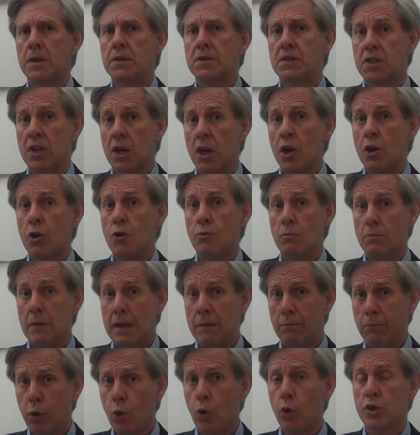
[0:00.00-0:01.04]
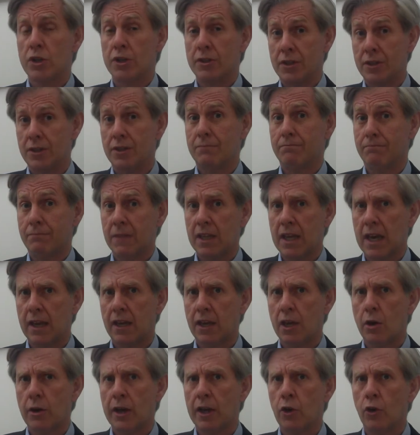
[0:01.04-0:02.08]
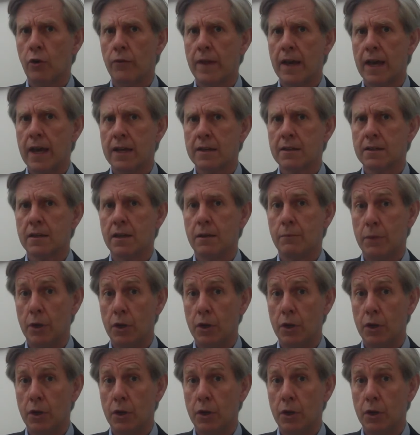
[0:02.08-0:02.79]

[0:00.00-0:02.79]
So important to get going on that,